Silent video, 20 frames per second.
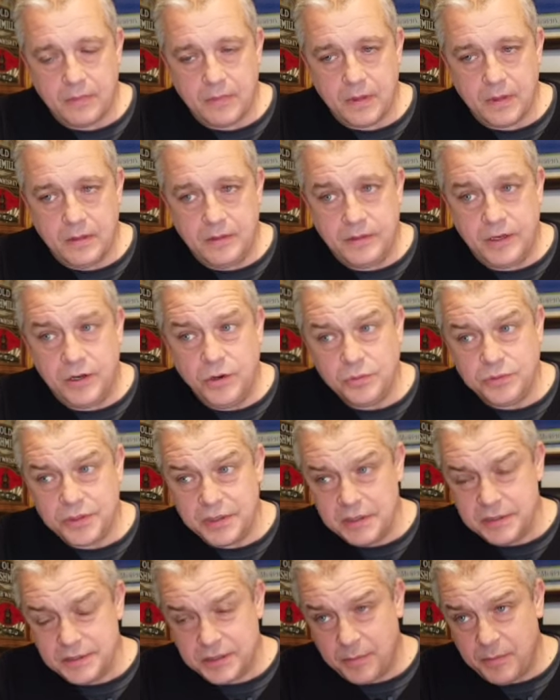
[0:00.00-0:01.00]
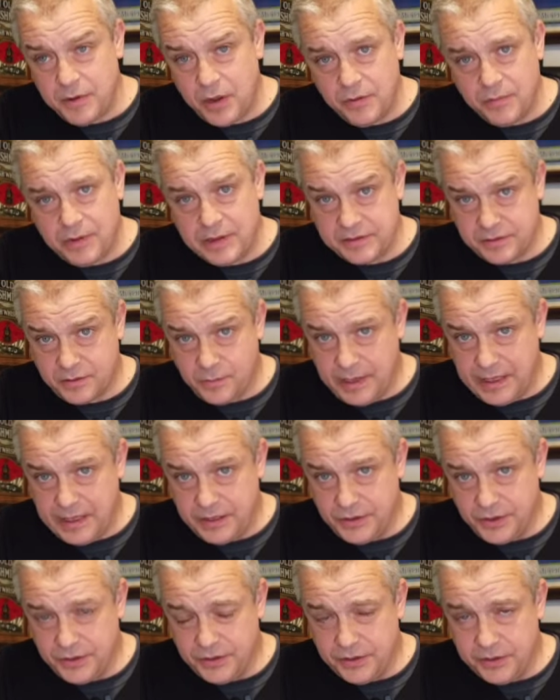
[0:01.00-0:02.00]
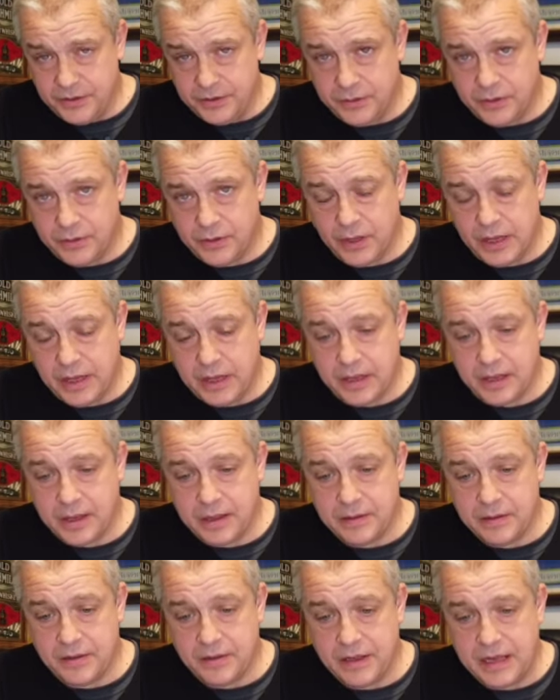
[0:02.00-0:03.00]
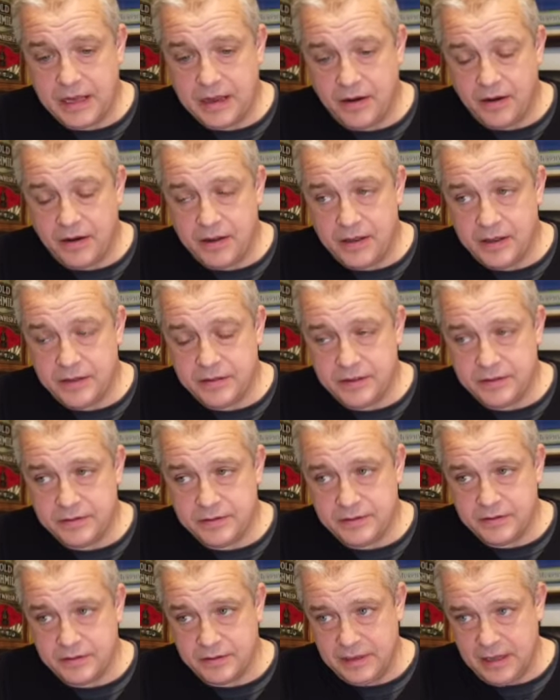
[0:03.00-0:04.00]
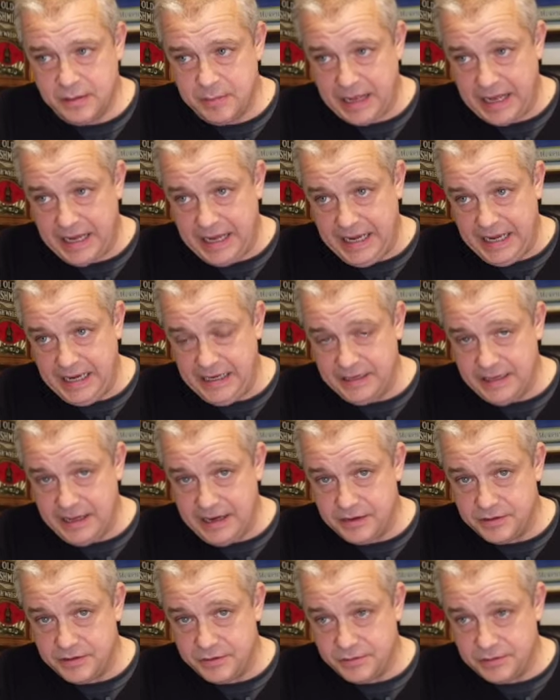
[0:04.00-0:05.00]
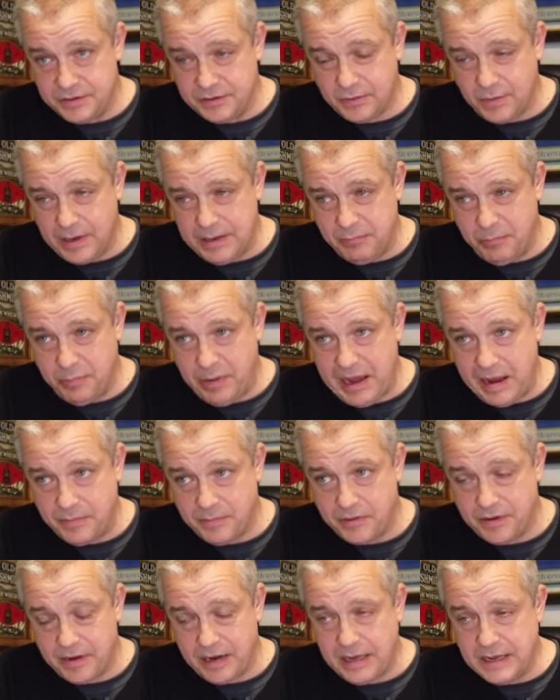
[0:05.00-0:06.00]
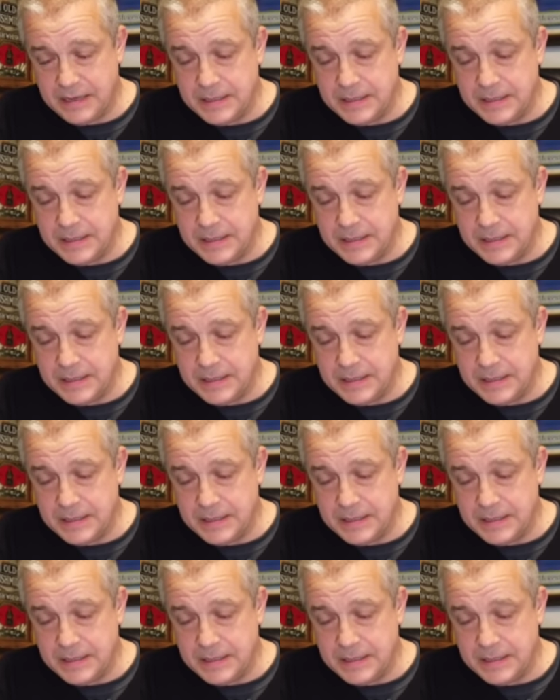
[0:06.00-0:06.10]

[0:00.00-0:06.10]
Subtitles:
notes that it's coming out with is quite good. There's a little bit of heat there, so it's quite peppery,